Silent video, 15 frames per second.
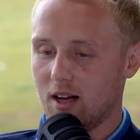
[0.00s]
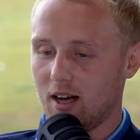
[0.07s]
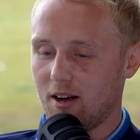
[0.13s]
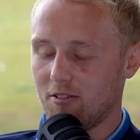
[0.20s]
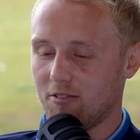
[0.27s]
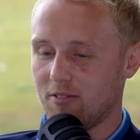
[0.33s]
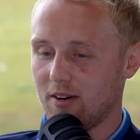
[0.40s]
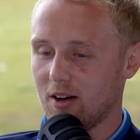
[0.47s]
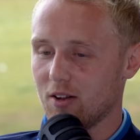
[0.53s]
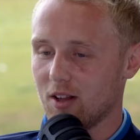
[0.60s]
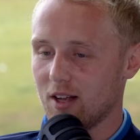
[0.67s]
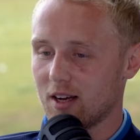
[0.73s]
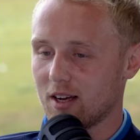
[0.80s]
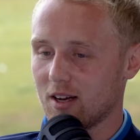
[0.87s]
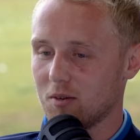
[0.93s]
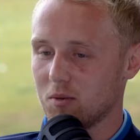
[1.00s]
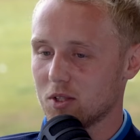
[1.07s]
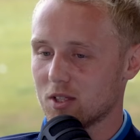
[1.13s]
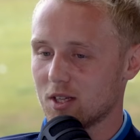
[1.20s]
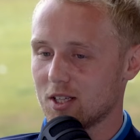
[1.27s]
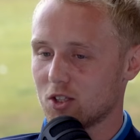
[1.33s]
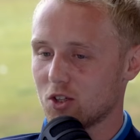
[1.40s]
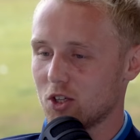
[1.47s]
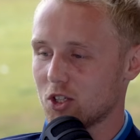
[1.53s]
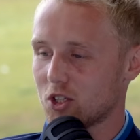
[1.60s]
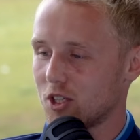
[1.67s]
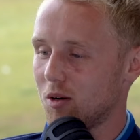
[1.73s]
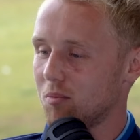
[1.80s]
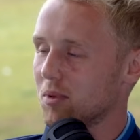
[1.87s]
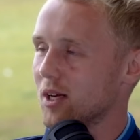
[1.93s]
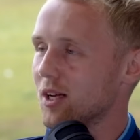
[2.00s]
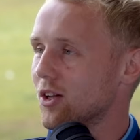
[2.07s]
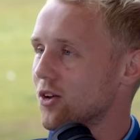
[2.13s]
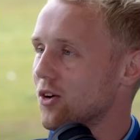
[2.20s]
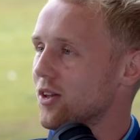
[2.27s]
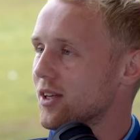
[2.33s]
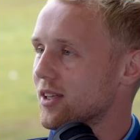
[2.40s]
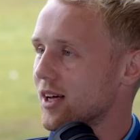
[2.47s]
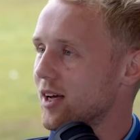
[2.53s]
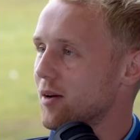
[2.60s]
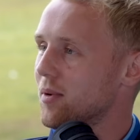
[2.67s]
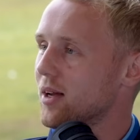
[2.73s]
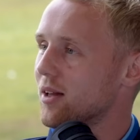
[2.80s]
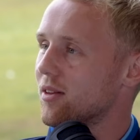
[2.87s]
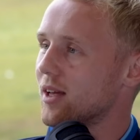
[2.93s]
I felt like I was like sort of stumbling a lot of the time. And I